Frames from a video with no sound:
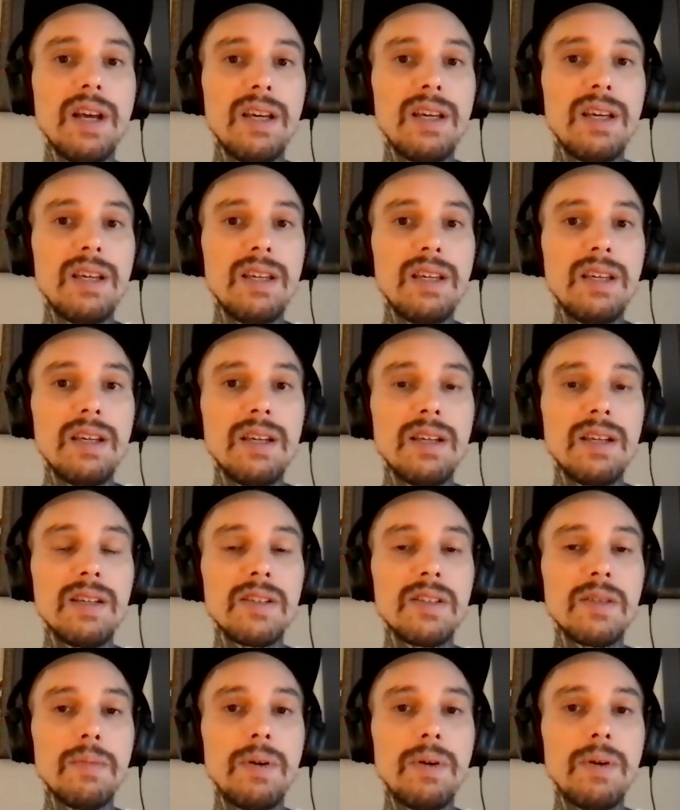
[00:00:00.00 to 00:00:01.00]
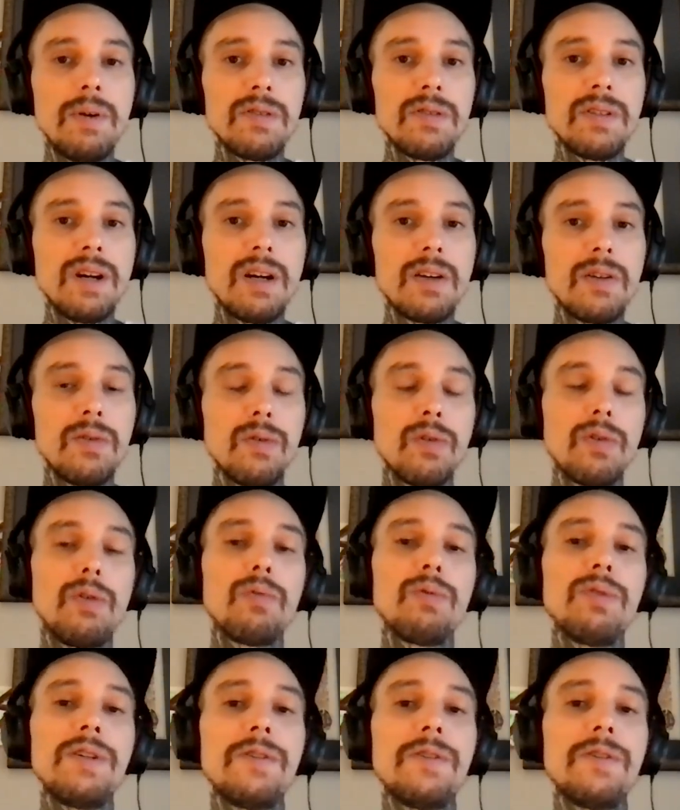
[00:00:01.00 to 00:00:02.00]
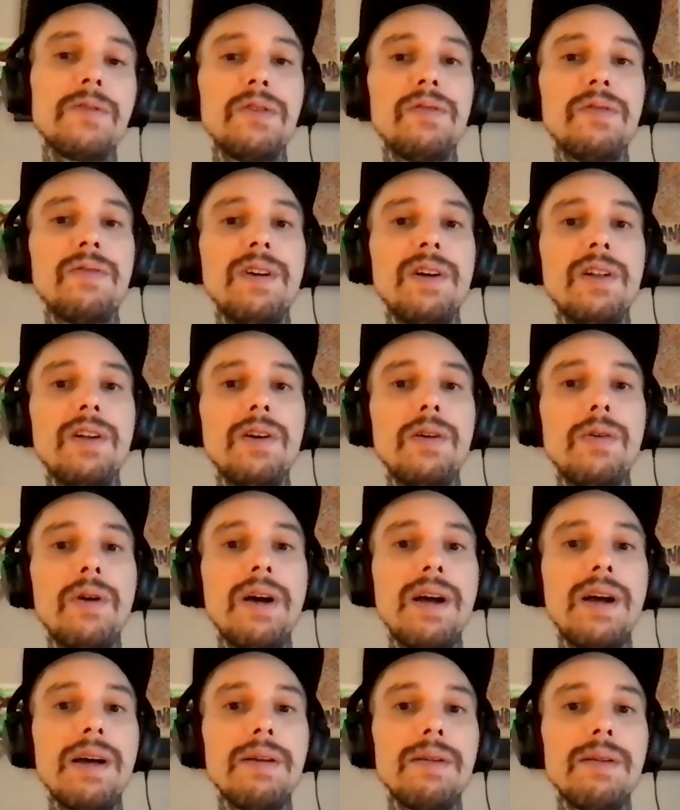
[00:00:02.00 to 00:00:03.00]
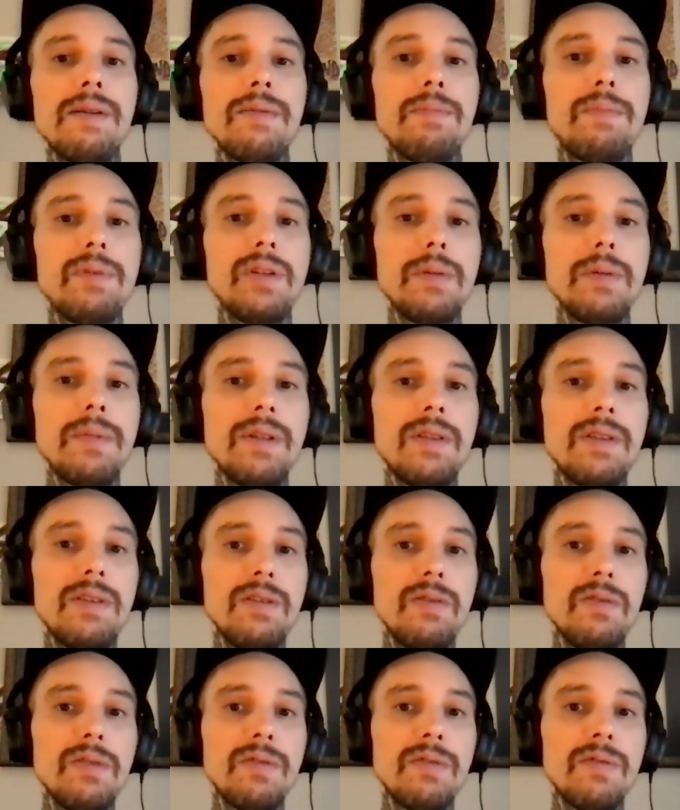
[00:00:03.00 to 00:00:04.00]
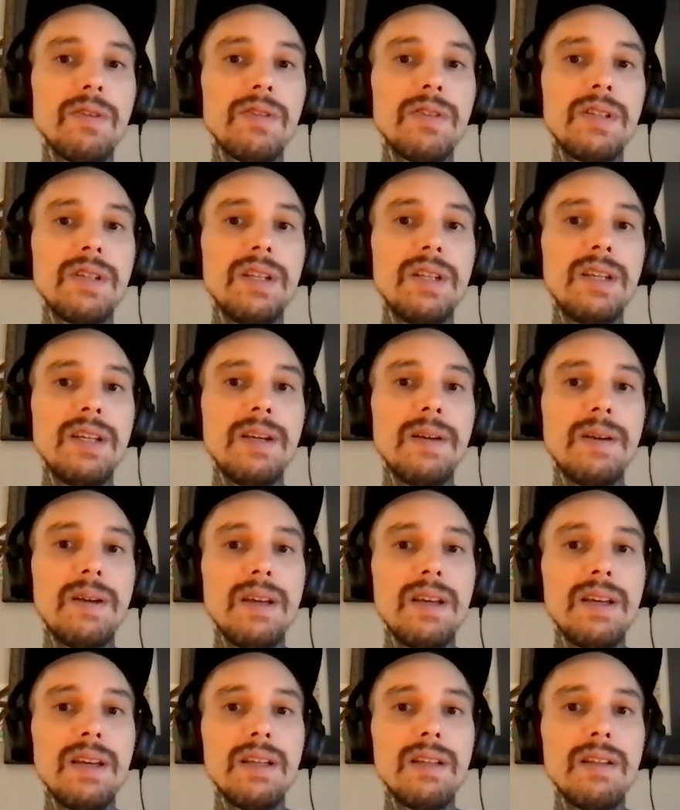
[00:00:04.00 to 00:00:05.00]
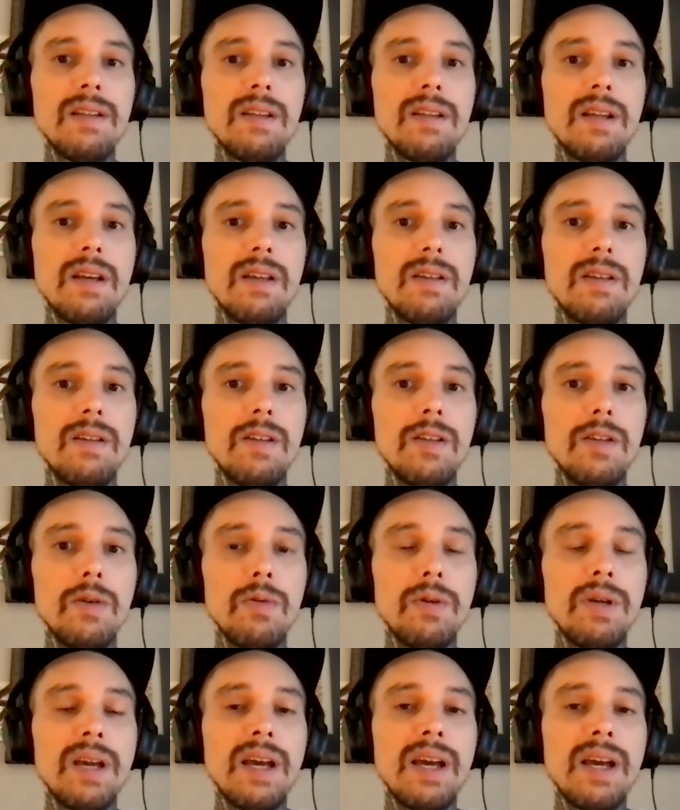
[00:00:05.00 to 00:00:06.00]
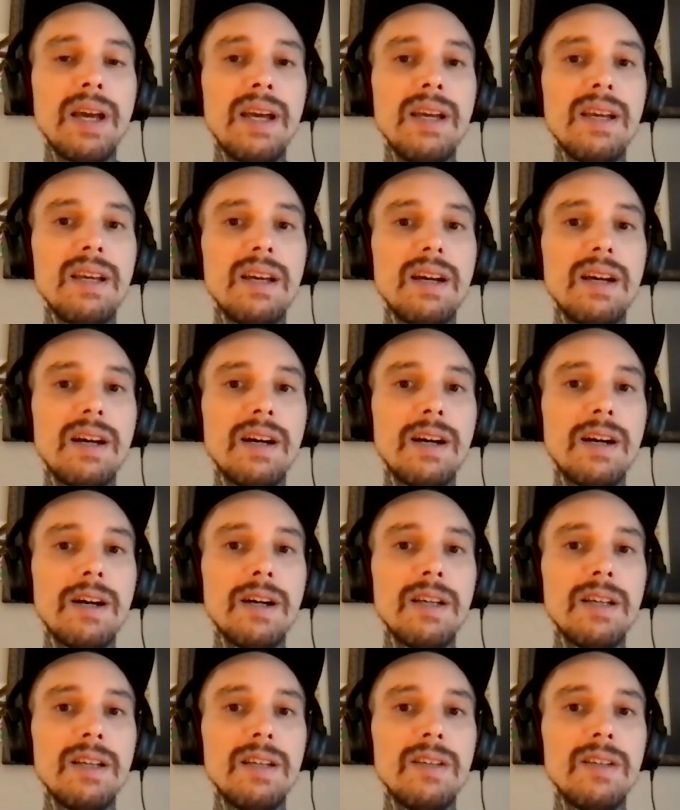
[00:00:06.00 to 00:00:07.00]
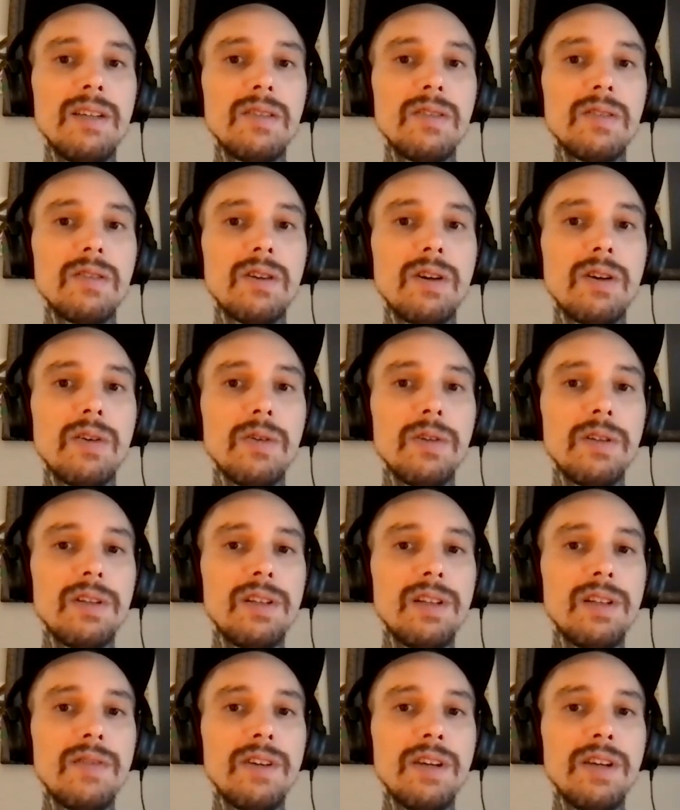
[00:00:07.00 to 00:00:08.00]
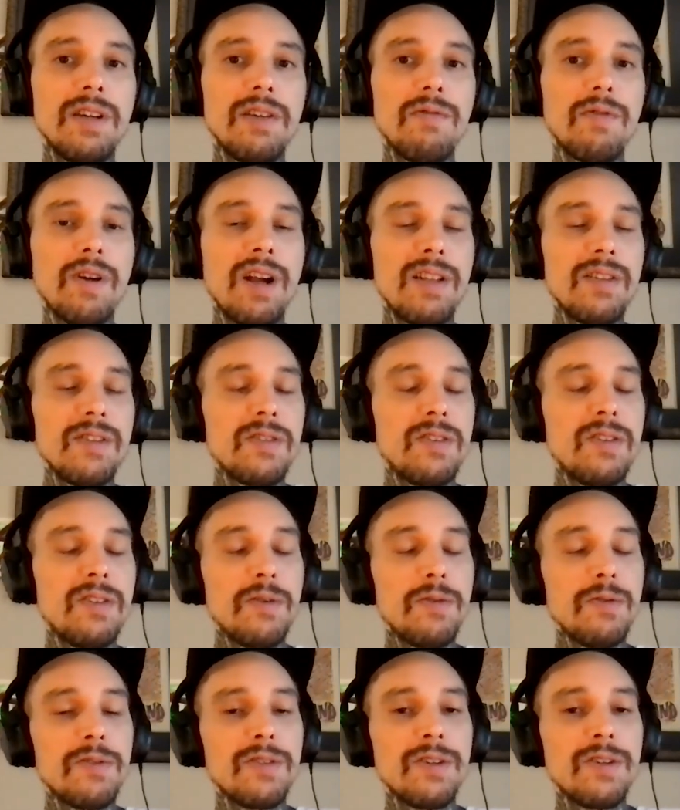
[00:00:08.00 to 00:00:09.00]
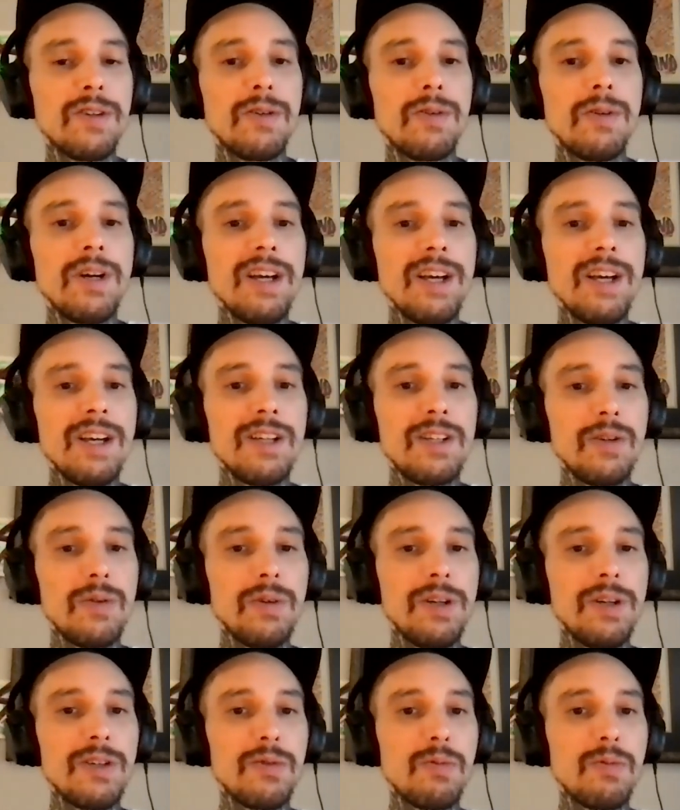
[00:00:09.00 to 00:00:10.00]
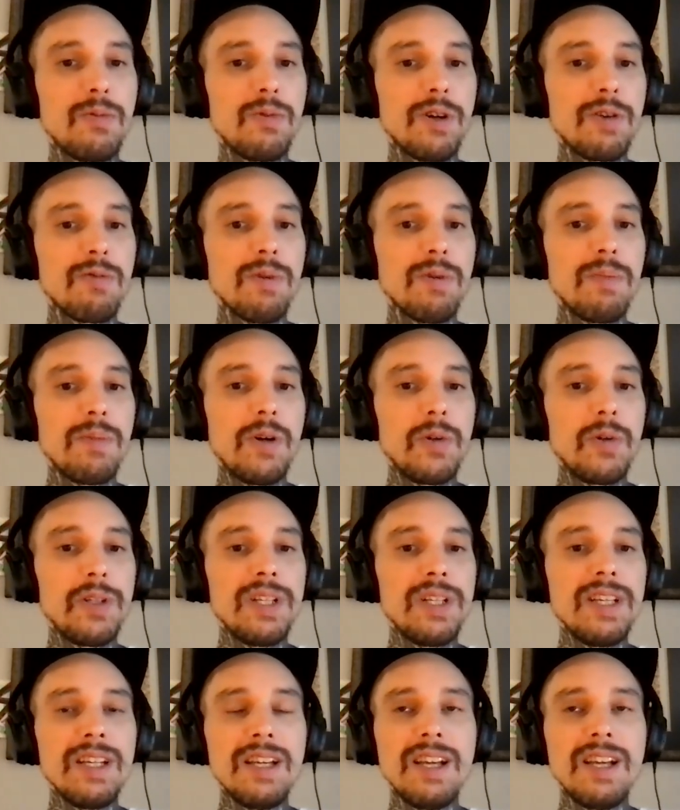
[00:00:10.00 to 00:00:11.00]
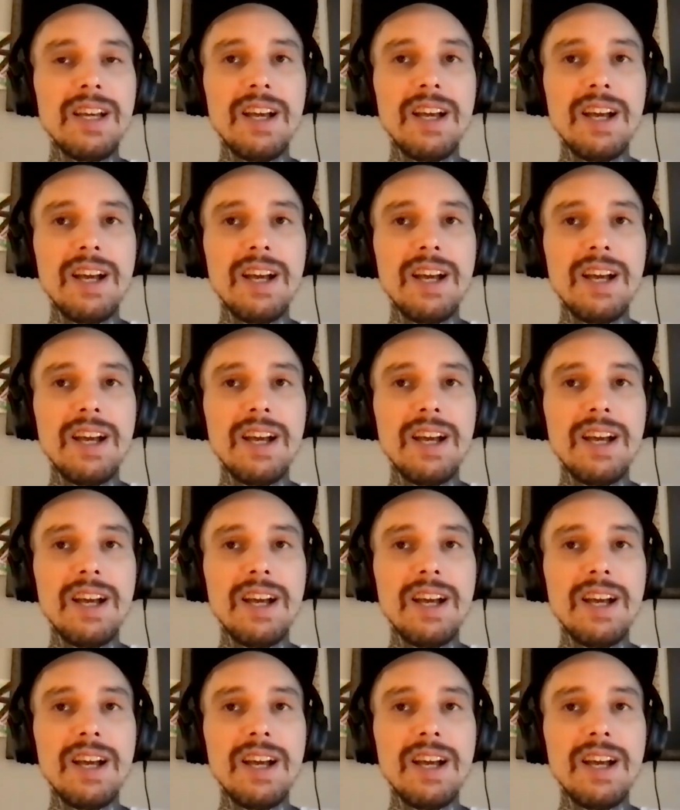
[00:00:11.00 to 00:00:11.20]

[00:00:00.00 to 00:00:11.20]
He is a postdoctoral research fellow at Plymouth University in the UK. Uh, he's currently living in France, though, so doing his work remotely.